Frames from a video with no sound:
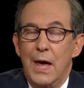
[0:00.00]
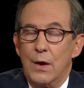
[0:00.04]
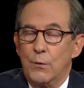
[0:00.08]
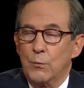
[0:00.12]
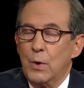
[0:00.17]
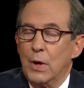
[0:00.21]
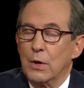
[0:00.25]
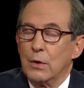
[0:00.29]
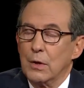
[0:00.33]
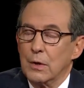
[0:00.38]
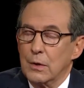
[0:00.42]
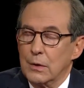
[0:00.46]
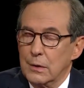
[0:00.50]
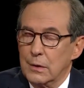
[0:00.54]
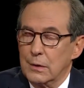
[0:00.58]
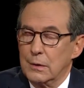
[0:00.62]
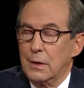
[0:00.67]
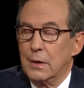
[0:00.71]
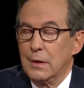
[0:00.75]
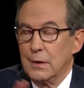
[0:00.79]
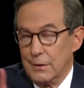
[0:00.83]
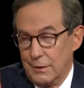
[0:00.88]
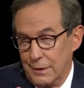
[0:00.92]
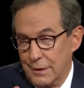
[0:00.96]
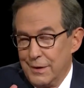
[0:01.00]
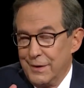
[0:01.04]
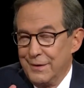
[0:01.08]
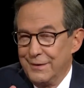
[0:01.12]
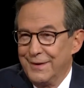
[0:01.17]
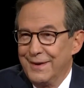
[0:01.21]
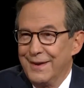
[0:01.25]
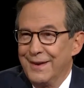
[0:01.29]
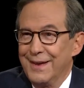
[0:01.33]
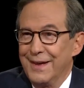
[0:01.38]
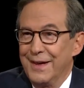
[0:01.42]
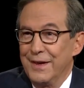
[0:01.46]
Well,
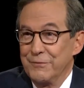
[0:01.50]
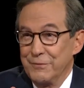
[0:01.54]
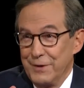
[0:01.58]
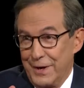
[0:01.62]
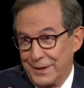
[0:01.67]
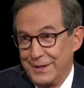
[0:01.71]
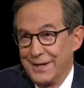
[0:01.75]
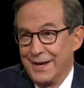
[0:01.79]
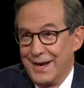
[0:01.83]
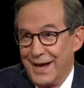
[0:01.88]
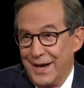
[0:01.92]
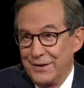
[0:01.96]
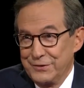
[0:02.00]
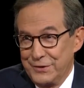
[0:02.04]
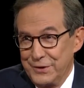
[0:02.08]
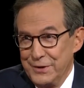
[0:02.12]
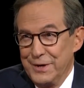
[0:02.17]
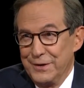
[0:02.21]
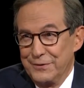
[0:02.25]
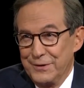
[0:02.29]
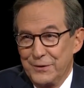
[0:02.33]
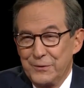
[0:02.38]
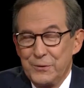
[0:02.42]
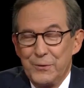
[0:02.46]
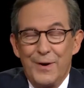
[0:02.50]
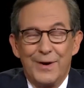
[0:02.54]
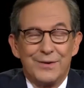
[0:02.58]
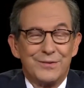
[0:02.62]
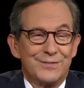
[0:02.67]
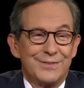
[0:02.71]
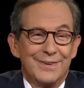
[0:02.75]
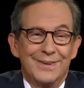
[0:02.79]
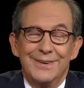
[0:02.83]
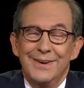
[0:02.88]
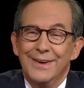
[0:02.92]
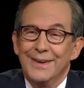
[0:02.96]
if I can ask you the
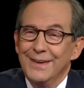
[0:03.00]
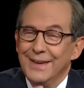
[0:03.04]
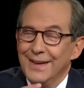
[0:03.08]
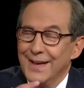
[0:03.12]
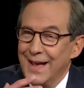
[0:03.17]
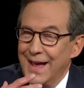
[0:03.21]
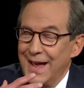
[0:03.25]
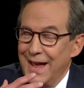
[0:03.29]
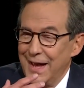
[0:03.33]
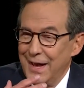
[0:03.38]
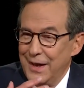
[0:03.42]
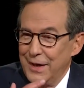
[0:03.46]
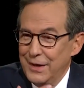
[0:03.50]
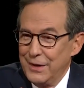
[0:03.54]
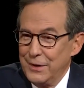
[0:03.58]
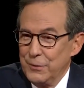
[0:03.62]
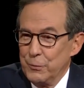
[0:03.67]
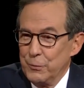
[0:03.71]
question, it will